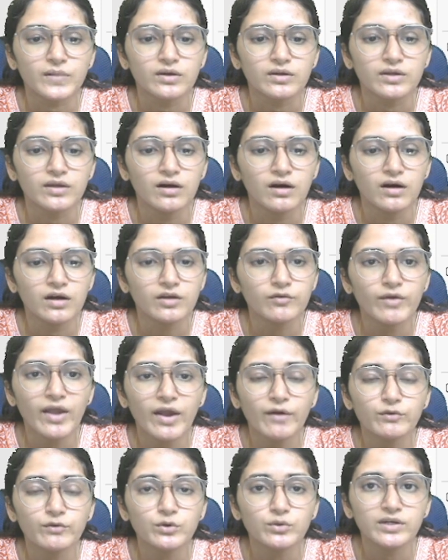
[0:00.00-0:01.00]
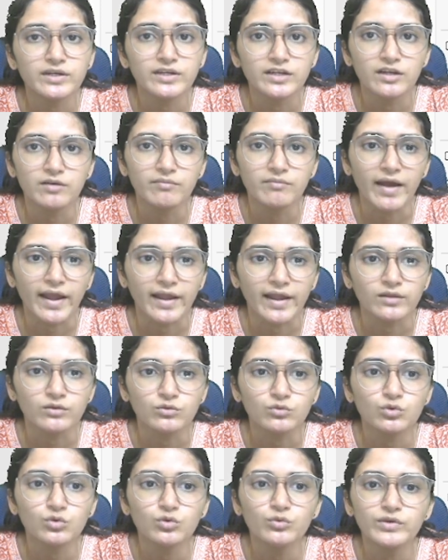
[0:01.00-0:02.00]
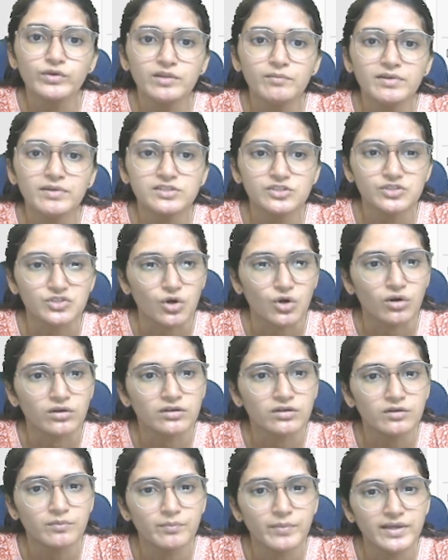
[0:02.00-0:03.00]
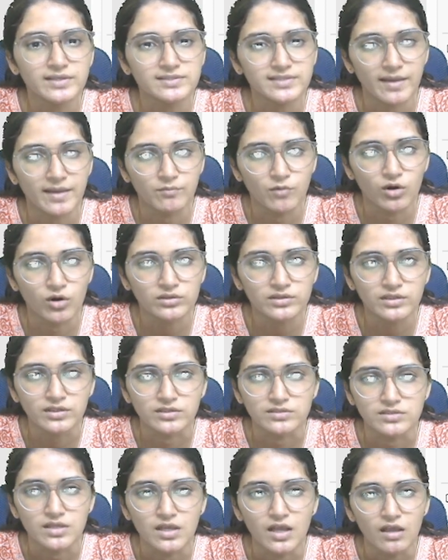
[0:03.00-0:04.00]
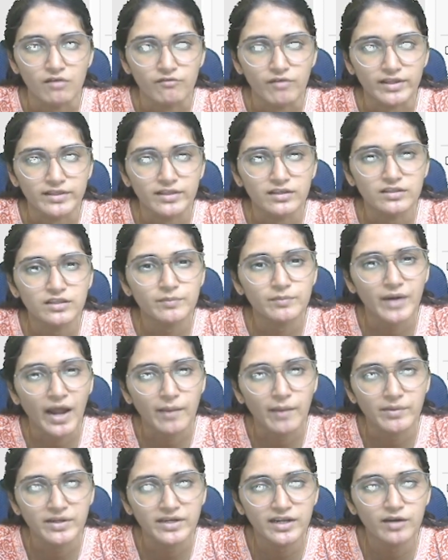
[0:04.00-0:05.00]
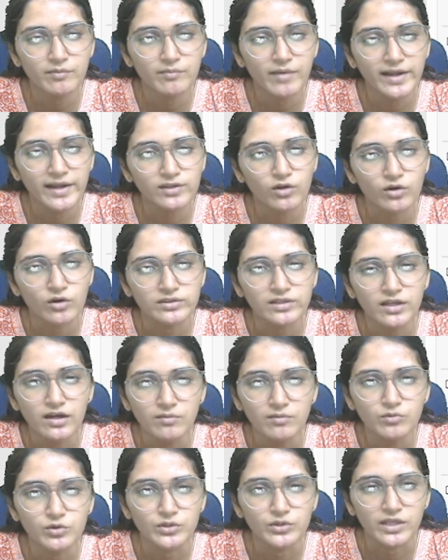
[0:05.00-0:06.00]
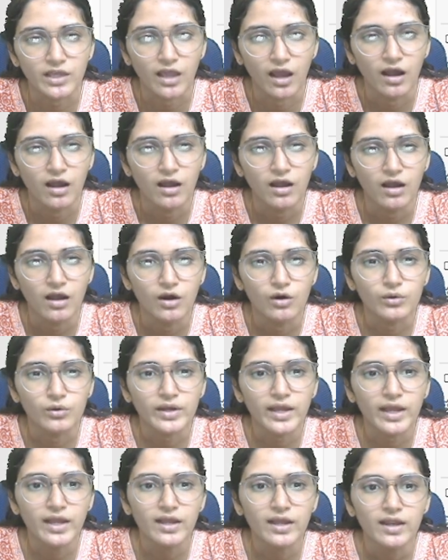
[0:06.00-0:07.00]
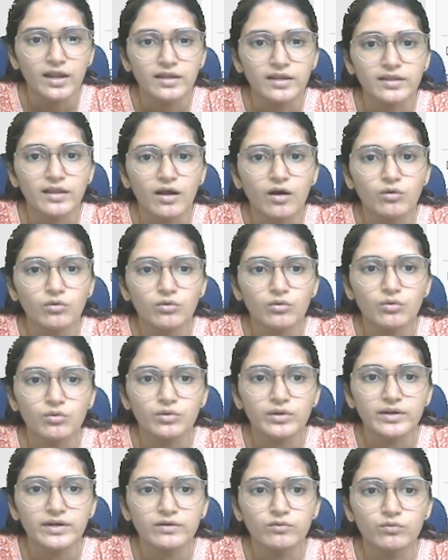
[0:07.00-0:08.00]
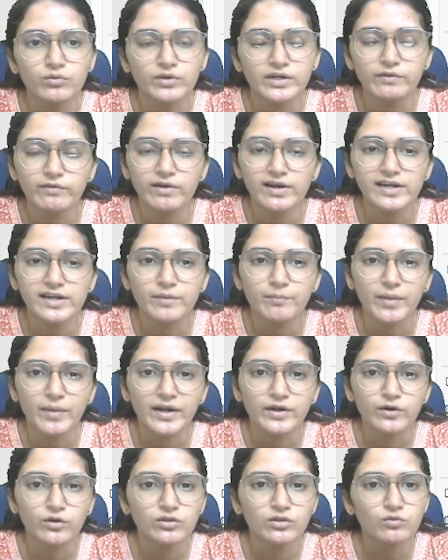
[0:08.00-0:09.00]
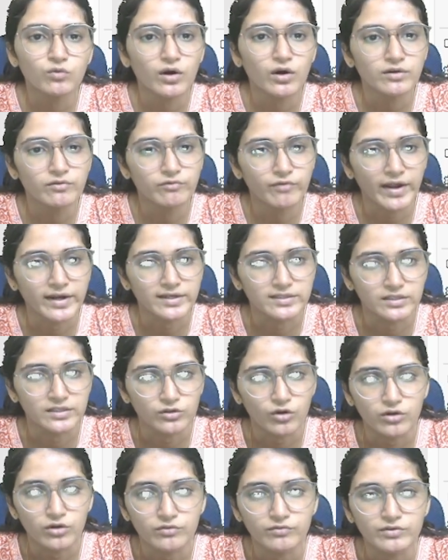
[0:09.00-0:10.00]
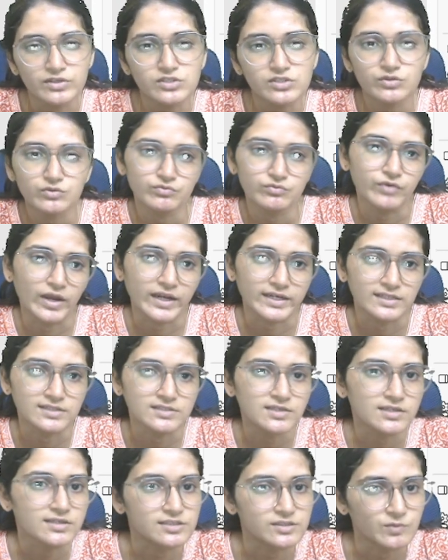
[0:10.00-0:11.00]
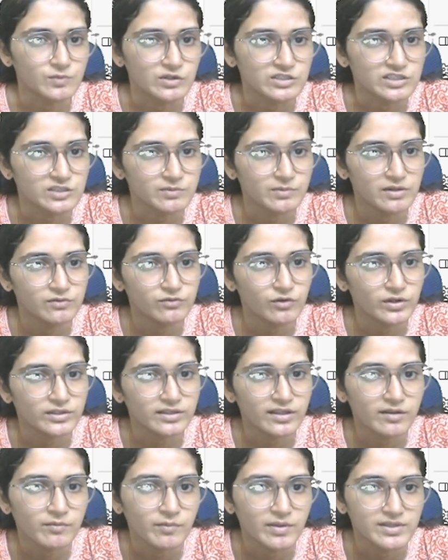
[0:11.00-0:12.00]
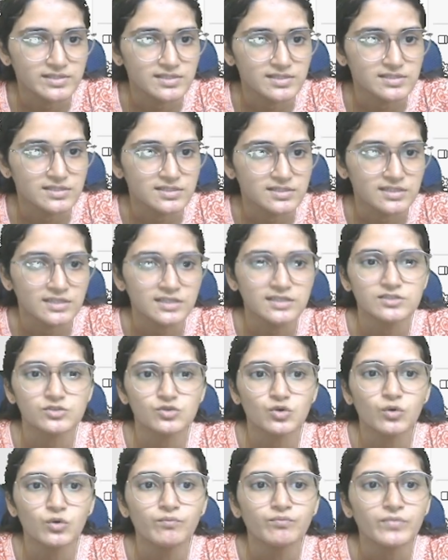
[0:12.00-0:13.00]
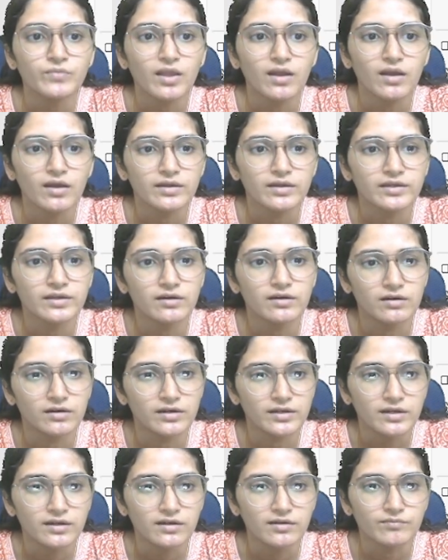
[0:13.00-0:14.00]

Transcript: here we have to determine who will be stronger base among this, whether the primary amine or the ammonia. Okay, now it will depend on what factor or which factors are responsible for their basicity. So here